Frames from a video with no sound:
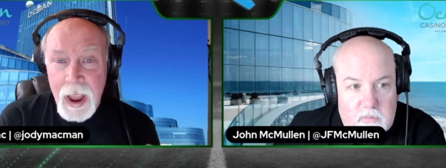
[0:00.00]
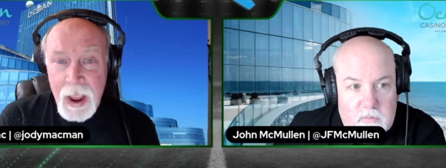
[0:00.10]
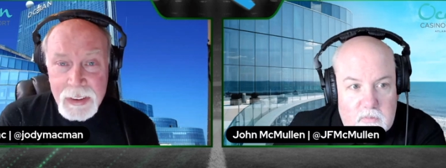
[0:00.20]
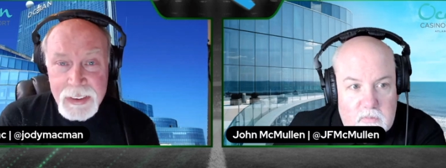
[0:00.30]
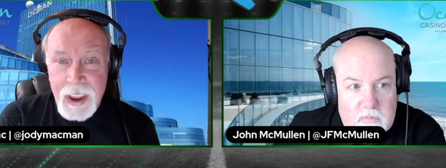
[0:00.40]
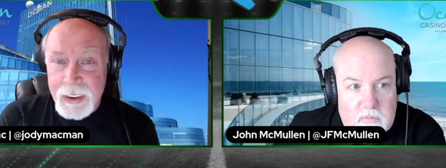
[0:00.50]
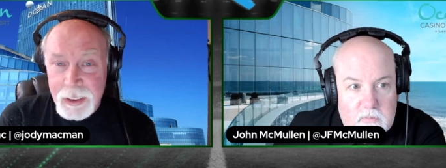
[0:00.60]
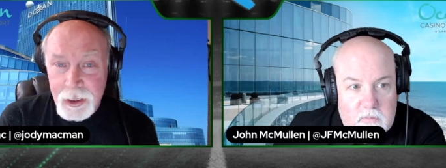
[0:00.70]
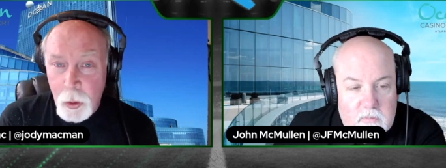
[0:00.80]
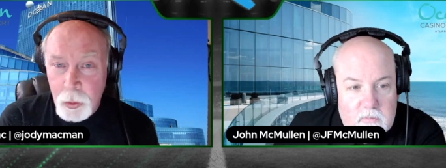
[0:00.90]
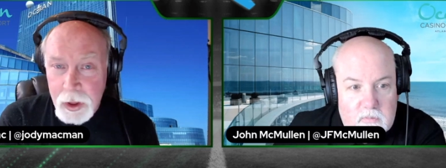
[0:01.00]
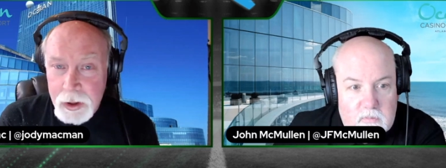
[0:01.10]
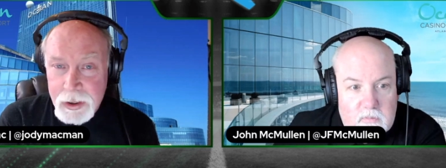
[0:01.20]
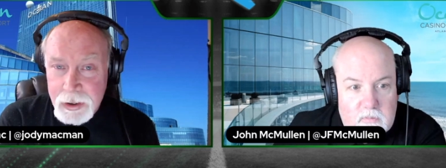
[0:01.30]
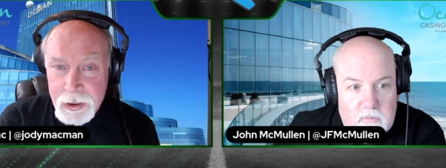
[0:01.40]
Speaker 1: and said, no,
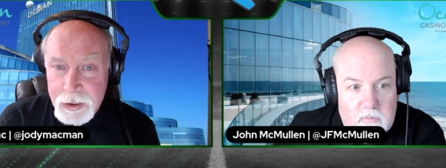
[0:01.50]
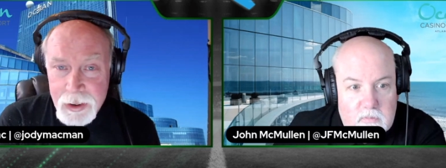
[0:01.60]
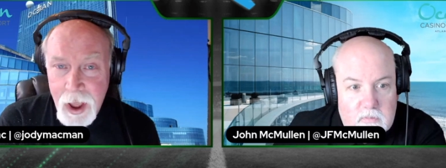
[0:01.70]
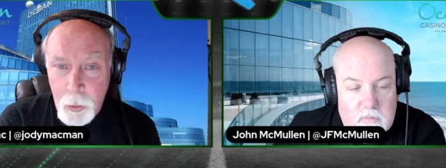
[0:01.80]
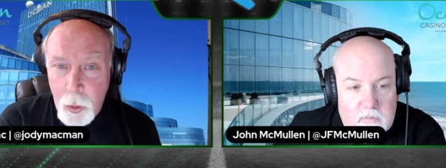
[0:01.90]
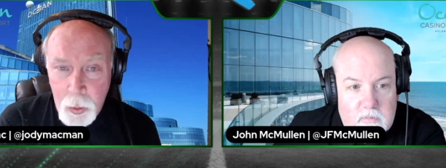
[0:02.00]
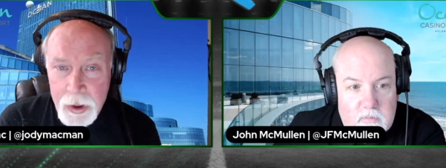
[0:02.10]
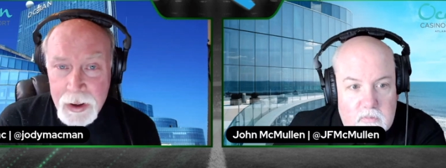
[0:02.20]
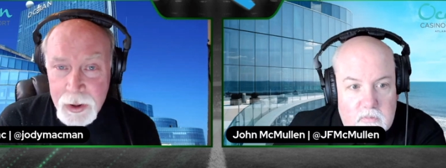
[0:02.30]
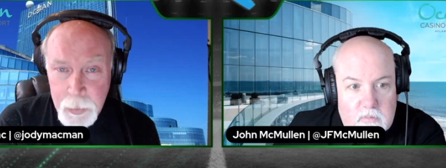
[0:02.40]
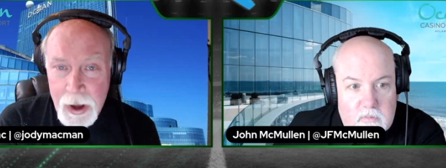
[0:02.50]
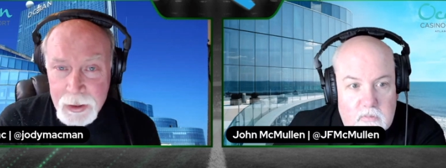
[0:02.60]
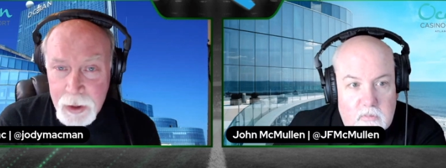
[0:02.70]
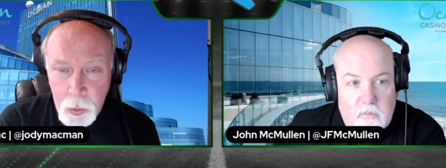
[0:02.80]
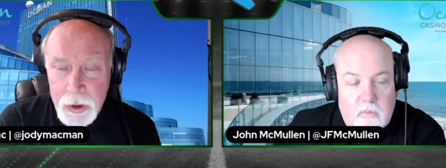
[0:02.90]
this is not what we
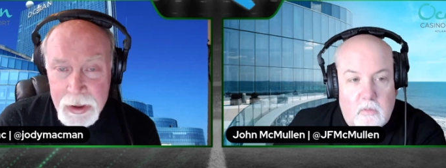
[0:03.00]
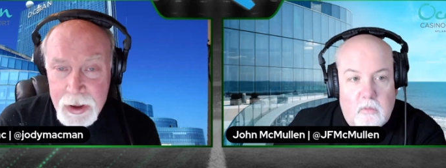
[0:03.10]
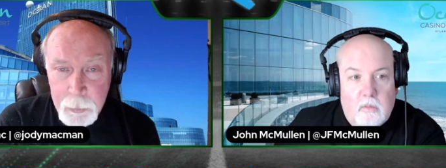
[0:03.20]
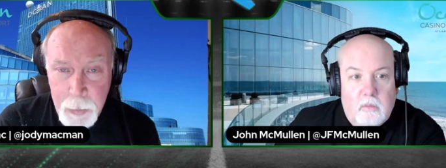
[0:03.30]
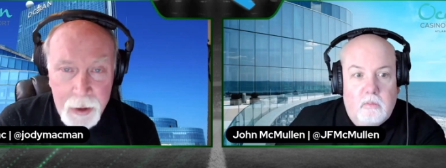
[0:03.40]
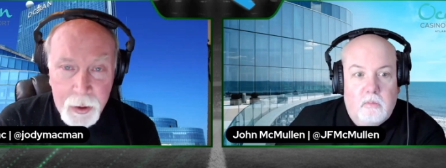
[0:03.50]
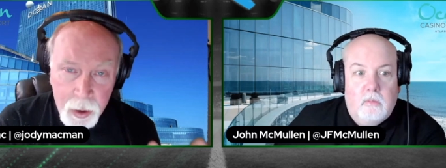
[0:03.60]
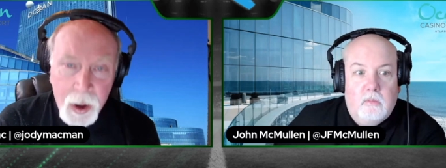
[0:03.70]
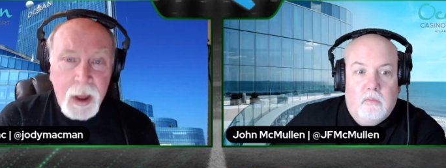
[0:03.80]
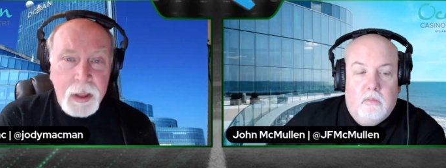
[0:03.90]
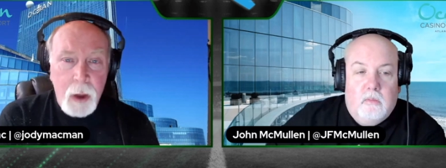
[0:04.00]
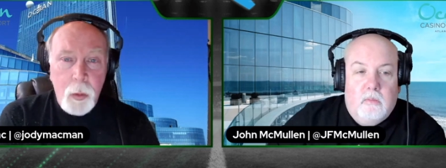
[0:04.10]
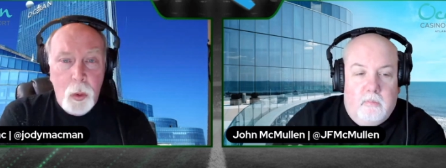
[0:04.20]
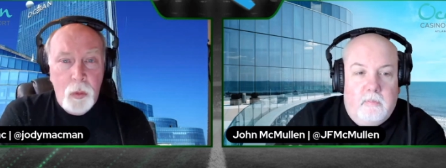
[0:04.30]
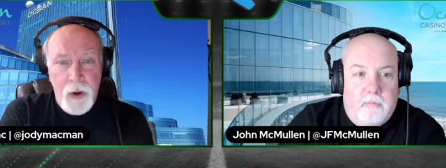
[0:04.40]
expected. We need better. They
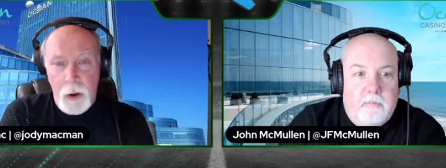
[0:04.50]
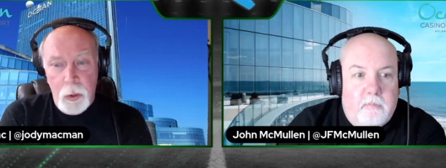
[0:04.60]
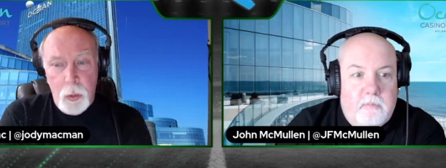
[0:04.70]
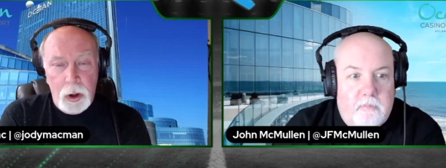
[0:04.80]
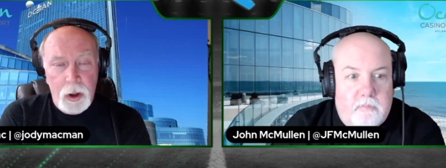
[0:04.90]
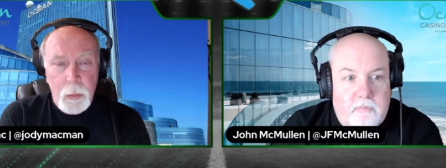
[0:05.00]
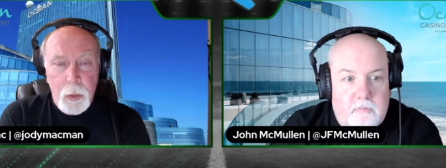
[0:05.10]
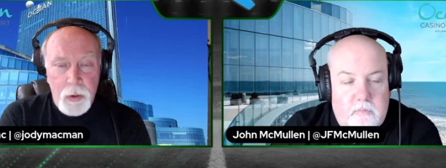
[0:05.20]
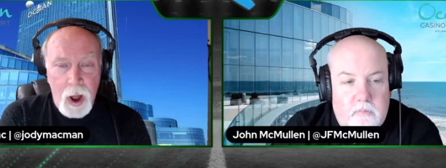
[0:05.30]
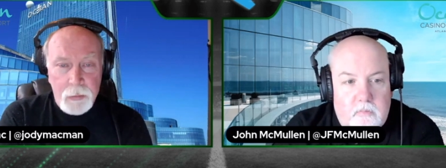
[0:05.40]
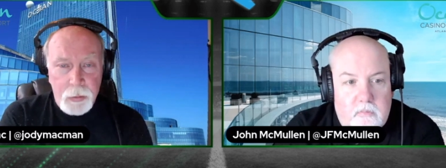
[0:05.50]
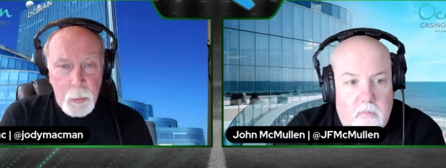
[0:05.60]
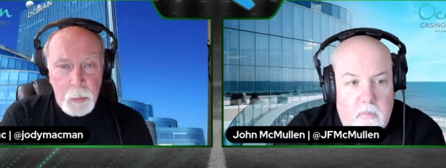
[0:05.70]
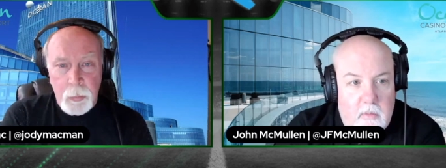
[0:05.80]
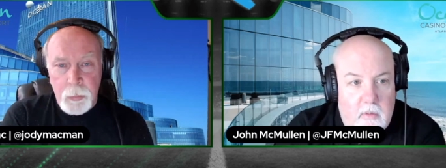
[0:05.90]
were very willing to move on from
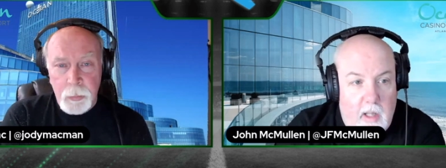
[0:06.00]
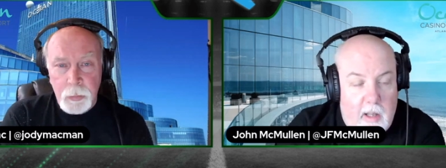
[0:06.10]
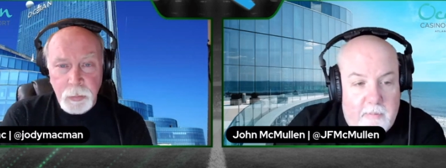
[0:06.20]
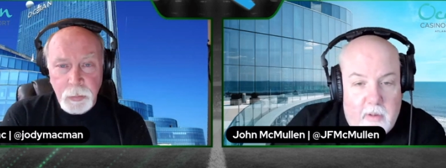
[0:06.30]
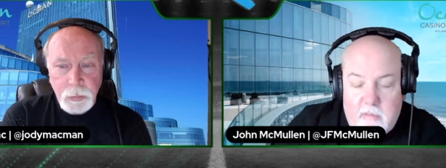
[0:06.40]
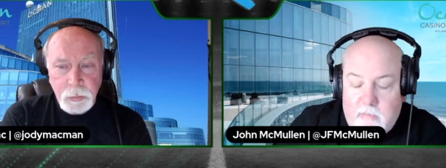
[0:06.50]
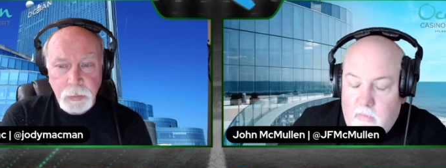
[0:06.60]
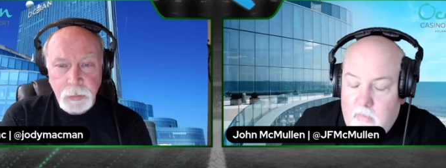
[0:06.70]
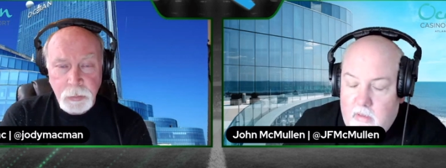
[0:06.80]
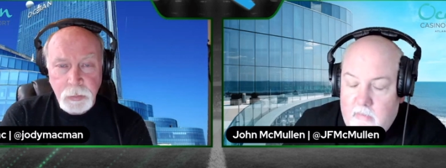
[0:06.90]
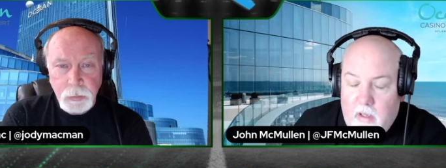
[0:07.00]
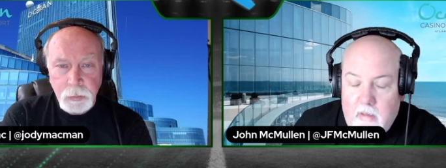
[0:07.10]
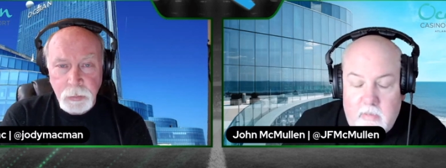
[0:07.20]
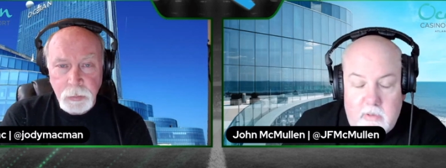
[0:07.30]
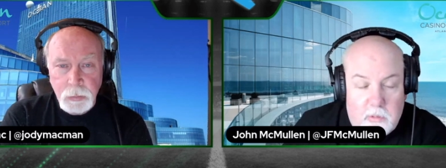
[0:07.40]
him.
Speaker 2: Yeah, but it,
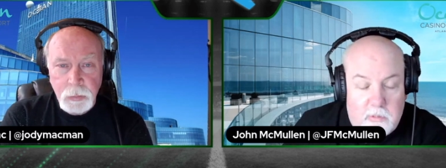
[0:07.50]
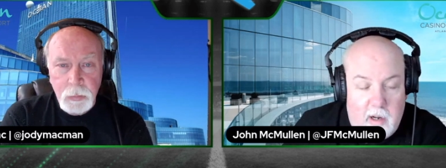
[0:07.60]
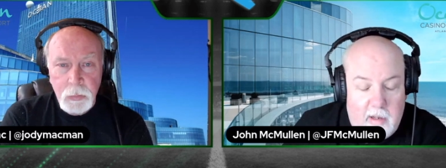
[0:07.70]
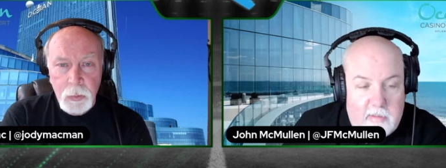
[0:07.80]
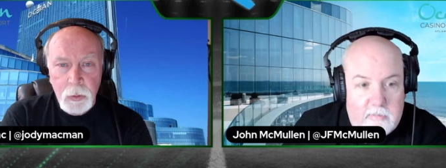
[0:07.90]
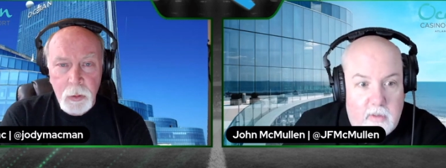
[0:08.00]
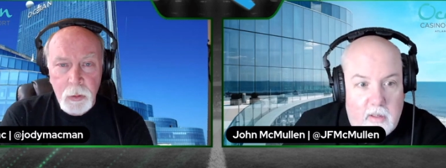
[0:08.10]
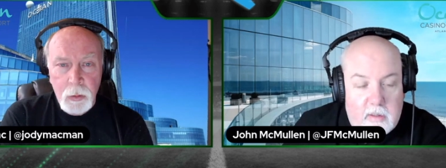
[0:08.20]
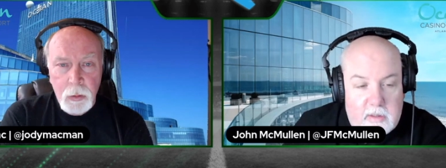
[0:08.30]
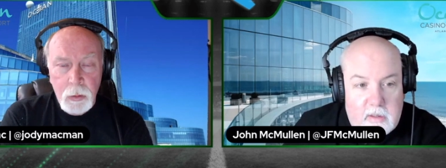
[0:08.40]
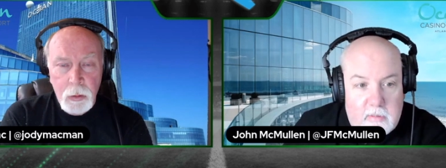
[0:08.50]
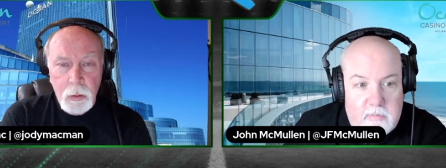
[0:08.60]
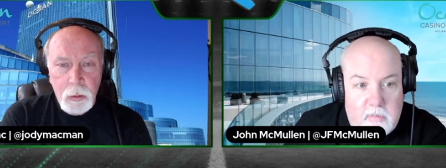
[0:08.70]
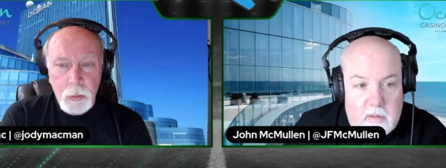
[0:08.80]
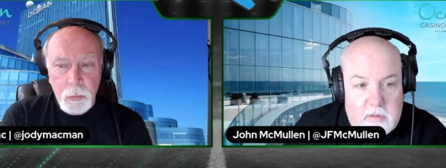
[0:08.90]
and you're right, and it's a,
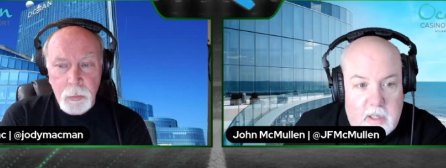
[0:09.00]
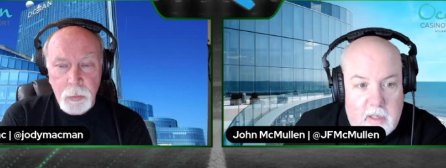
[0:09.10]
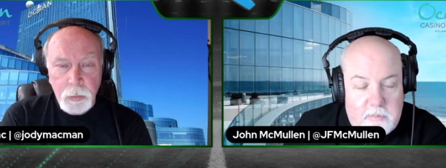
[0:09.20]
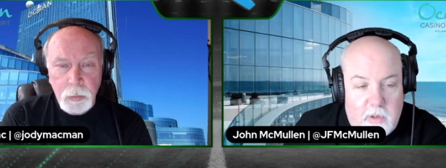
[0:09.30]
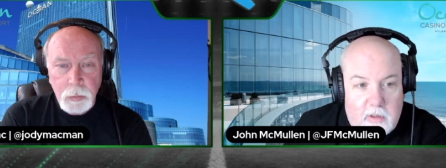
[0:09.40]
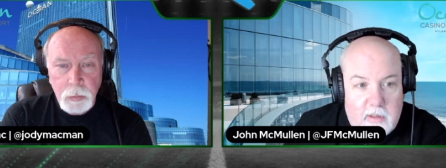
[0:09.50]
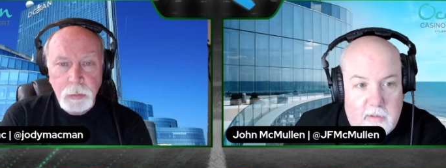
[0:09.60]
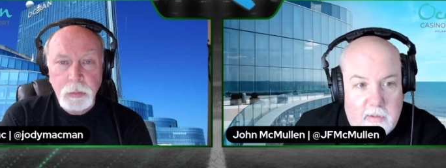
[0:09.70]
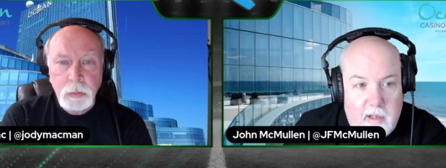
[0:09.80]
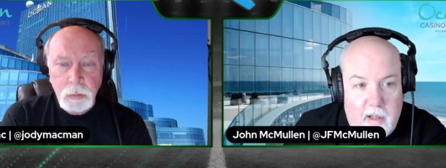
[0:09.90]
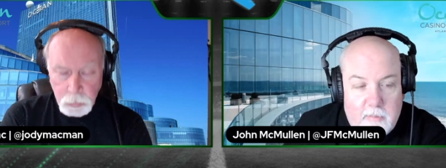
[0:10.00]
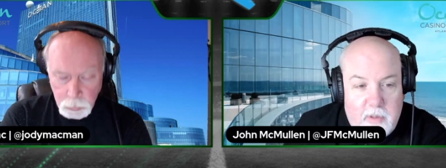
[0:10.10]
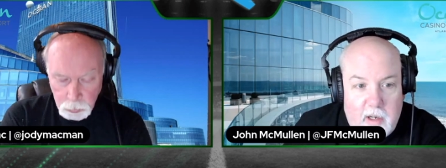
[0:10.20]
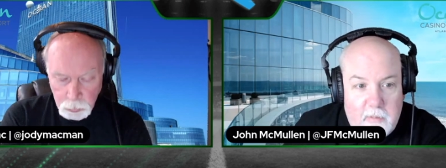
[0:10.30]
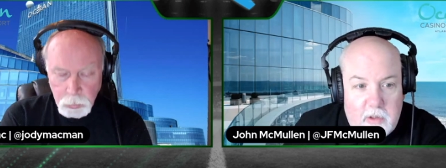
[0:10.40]
a, check mark in their column.
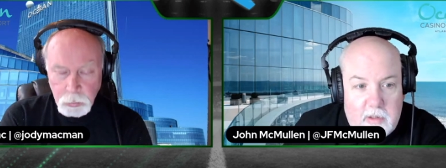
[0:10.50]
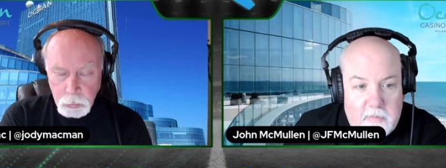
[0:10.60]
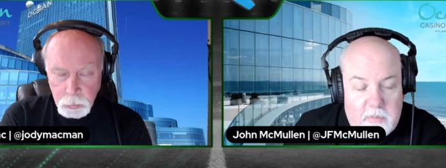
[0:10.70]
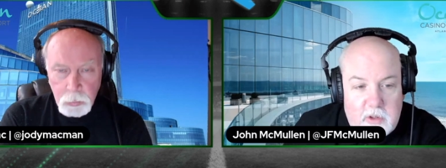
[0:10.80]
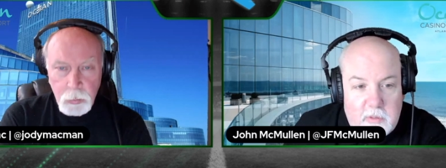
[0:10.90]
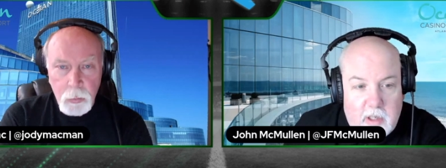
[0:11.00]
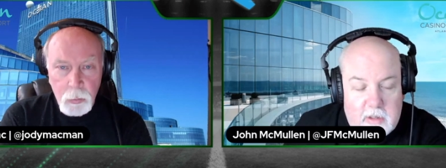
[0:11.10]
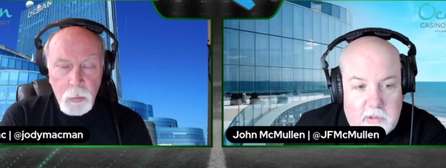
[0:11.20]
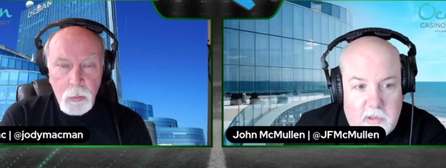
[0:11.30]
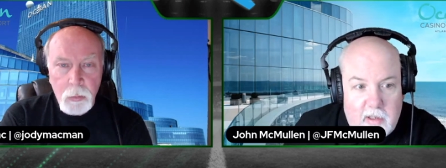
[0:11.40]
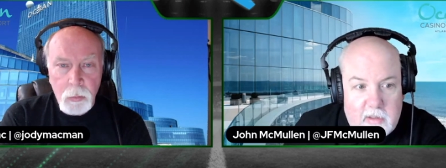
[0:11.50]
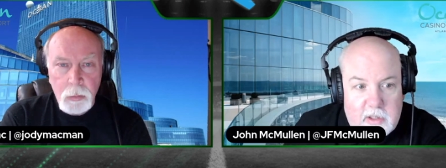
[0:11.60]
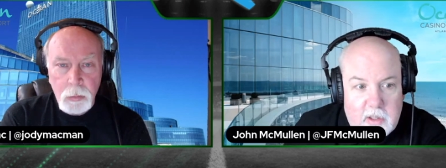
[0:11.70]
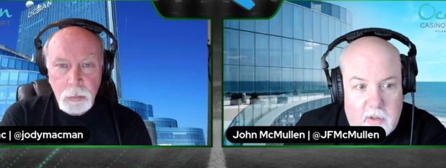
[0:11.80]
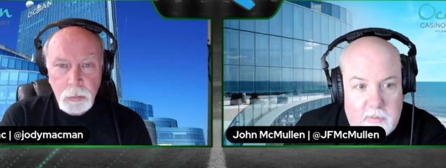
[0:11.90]
But I wouldn't give him too much credit, Jody,